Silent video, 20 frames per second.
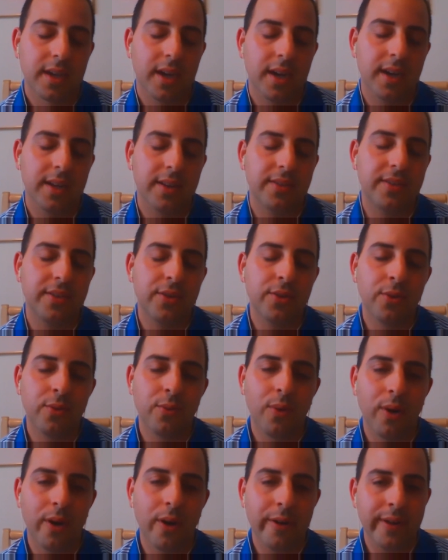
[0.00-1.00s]
Uh, do you
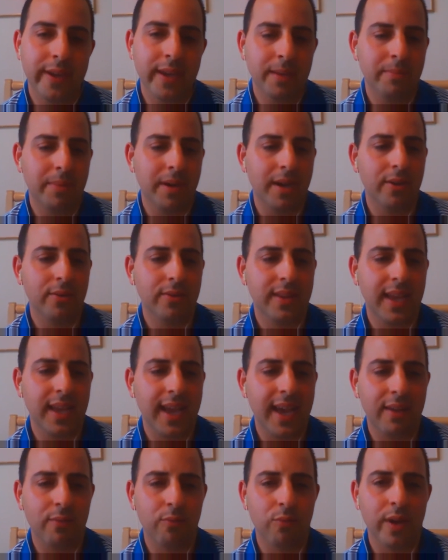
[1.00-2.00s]
worry about
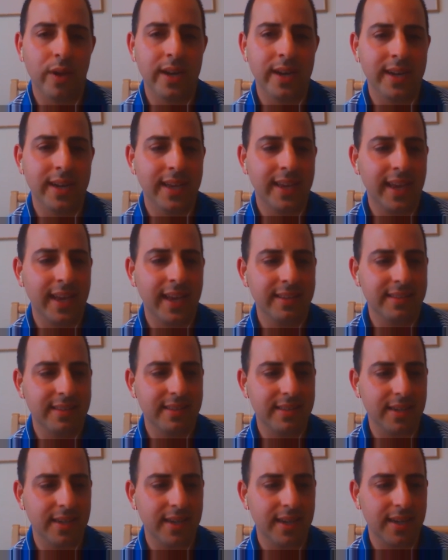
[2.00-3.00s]
that running
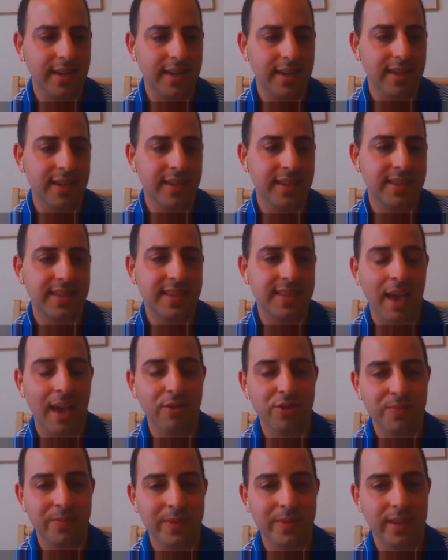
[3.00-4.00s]
against uh, an
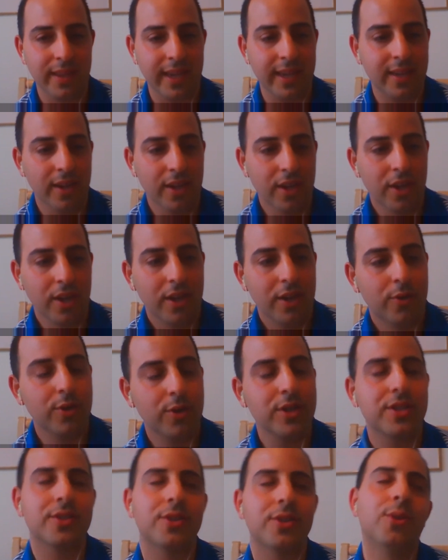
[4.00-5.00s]
establishment like
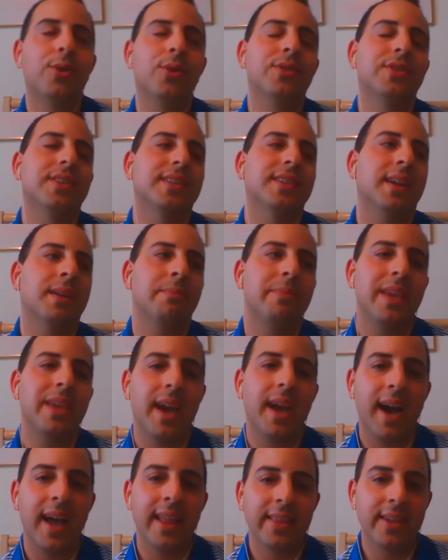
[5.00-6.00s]
Chris Coons is going to be
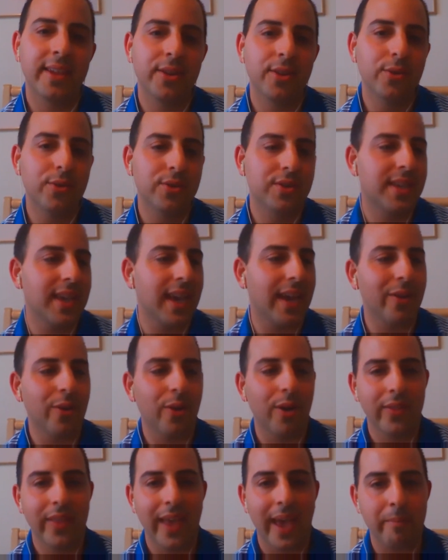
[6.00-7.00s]
on the news, getting
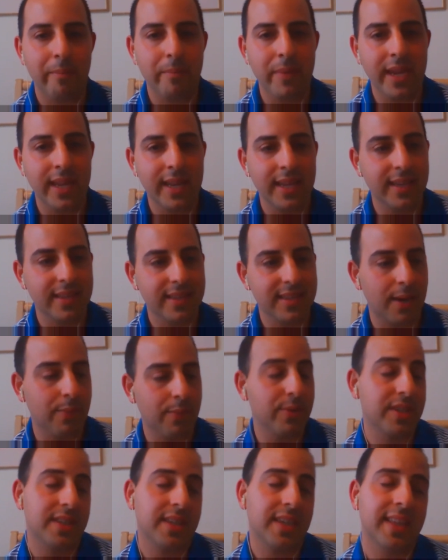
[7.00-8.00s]
all that media time?
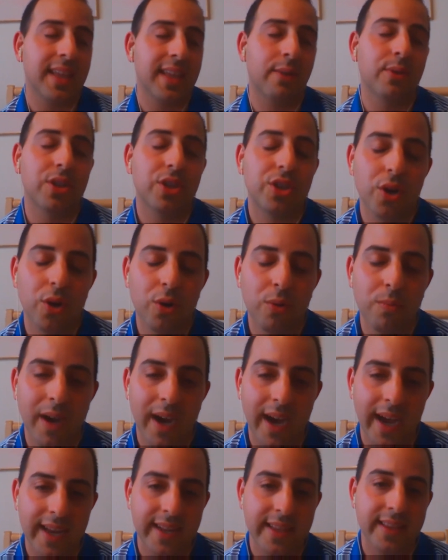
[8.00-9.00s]
We're seeing that with Joe
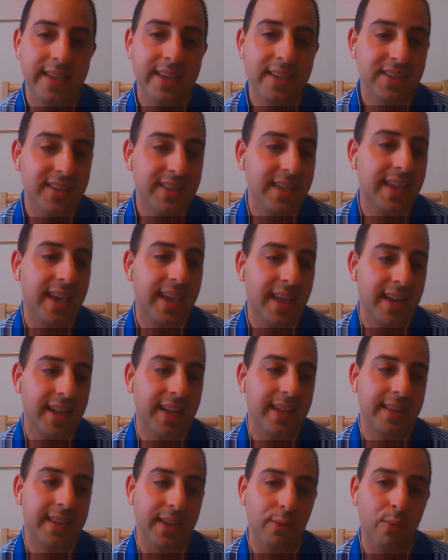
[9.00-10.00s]
Biden. He's the
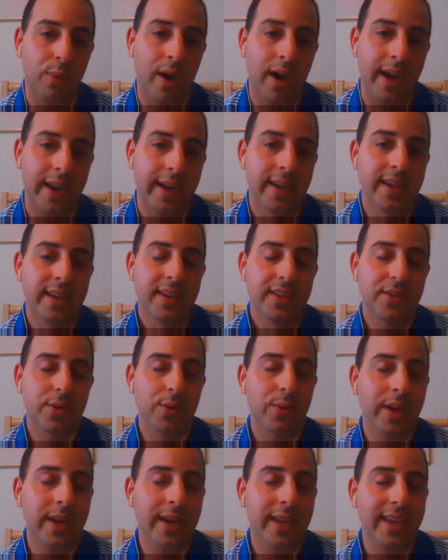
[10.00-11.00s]
candidate they want to
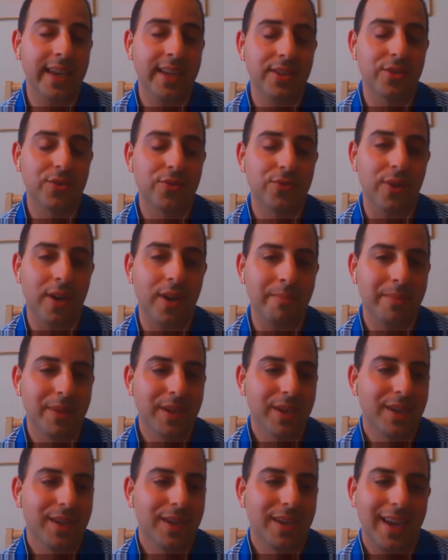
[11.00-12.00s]
run against Trump,
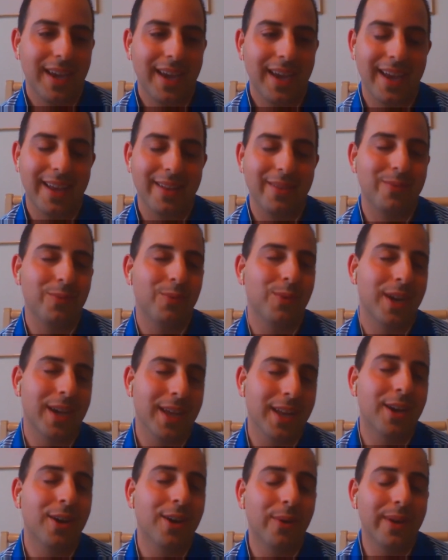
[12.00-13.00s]
and we're
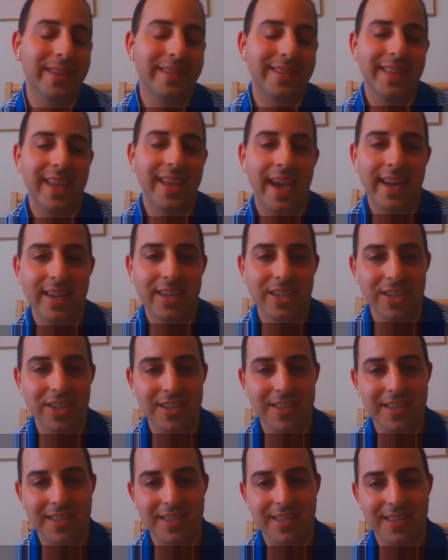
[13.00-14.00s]
going to go into that in
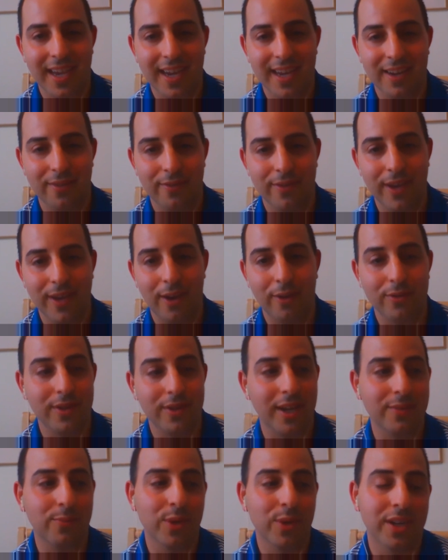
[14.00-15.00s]
just a second of how
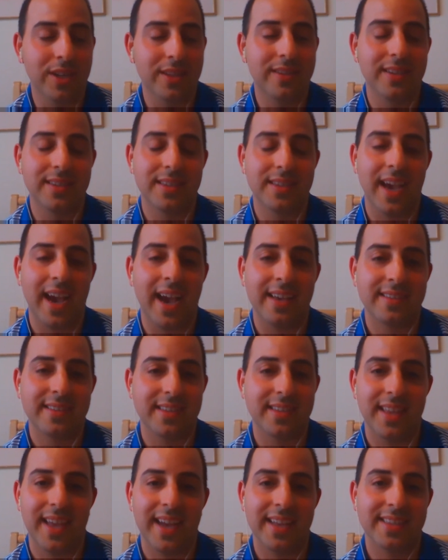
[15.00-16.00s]
what a
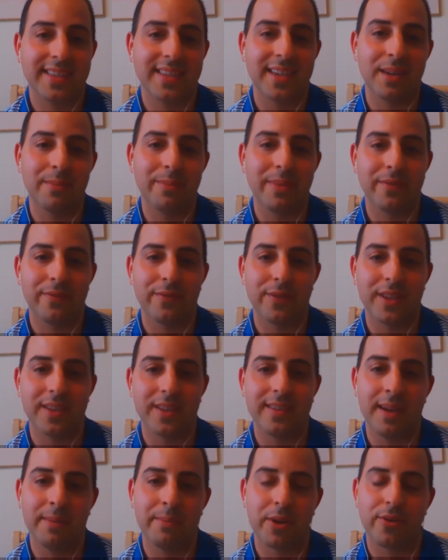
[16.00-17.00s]
disaster that's going to be for the
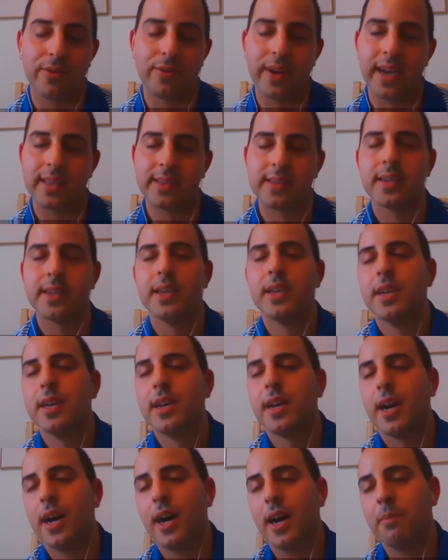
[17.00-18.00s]
Democrats.
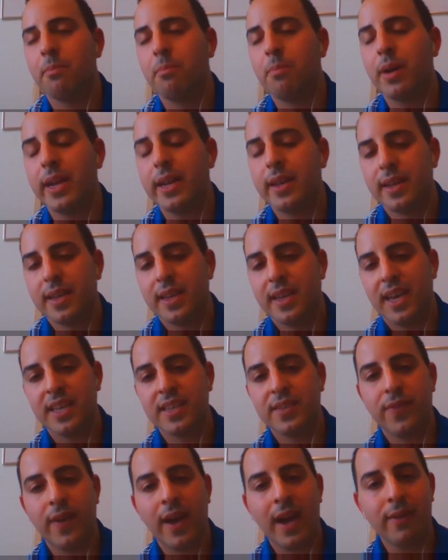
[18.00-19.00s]
Um, but
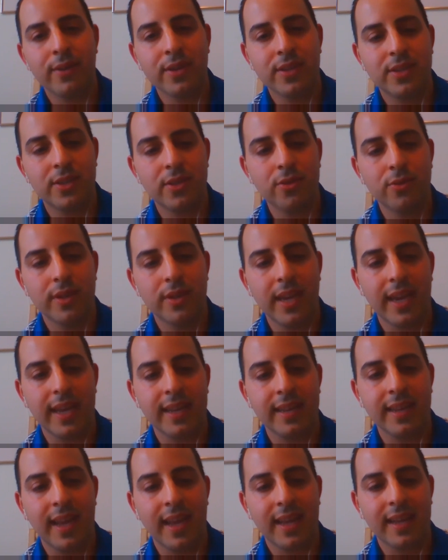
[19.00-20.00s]
as far as you
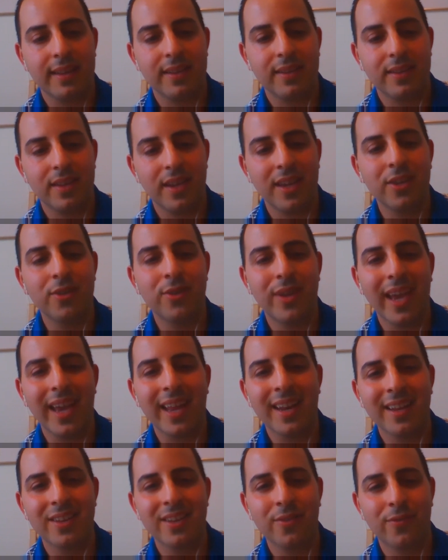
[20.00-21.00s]
getting not are you
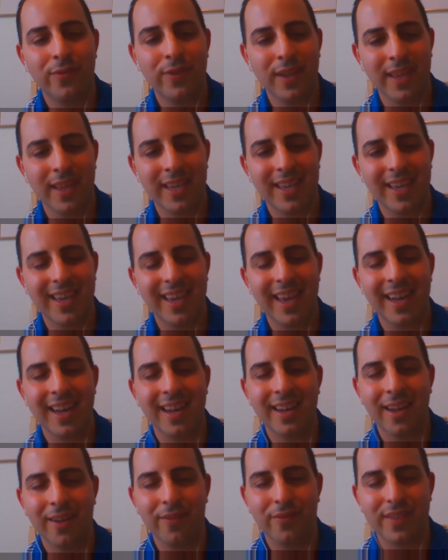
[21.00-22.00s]
getting you feel like you're getting
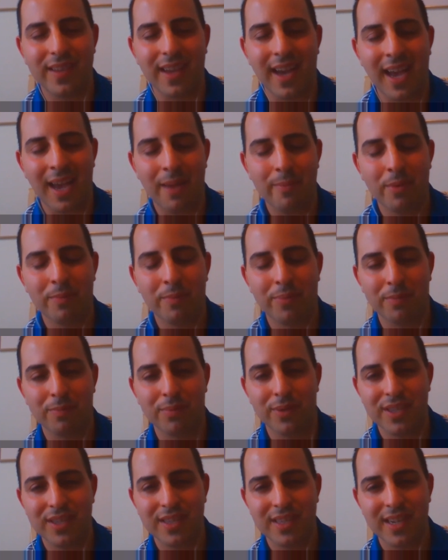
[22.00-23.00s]
enough time and
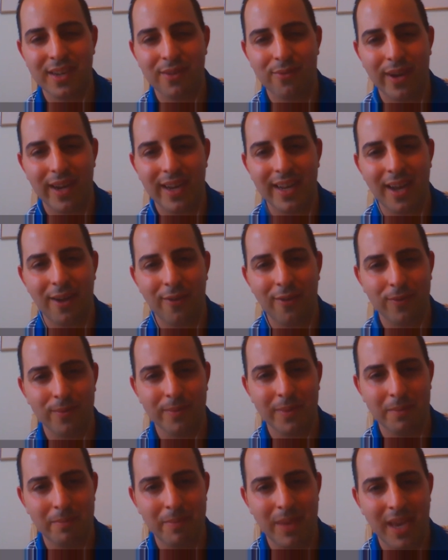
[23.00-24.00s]
publicity right now
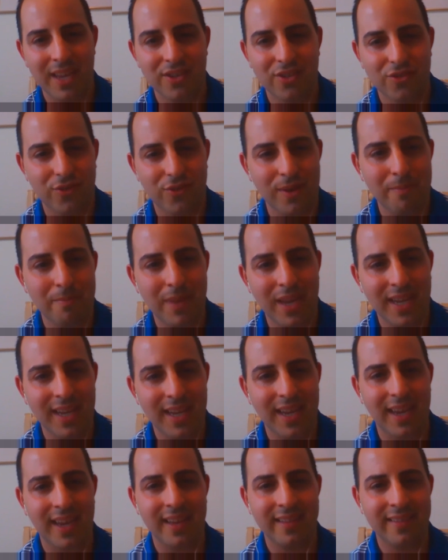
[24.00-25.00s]
from the mainstream
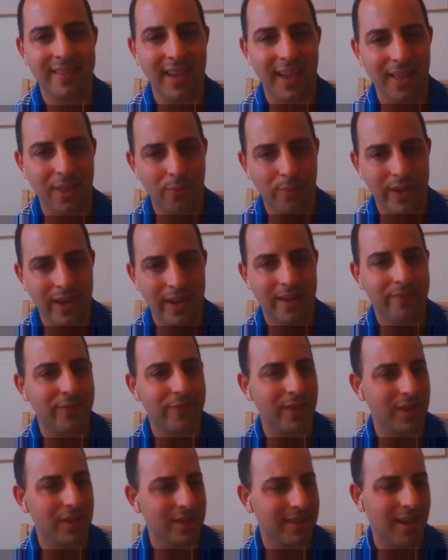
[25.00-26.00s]
media in Delaware,
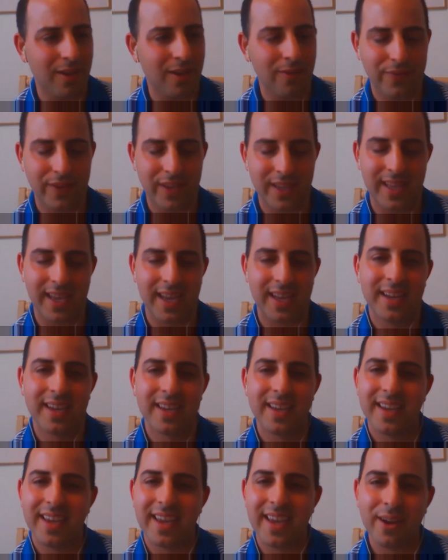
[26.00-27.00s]
Philadelphia, that
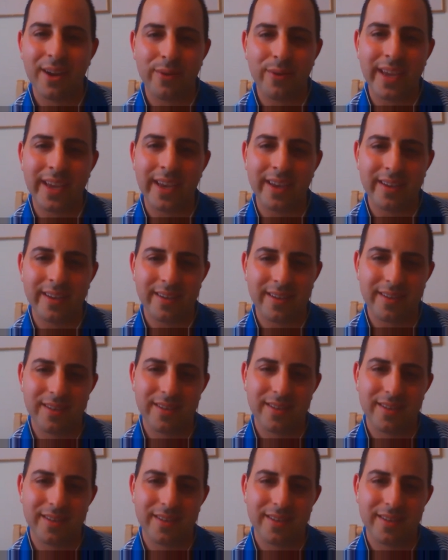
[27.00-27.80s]
area?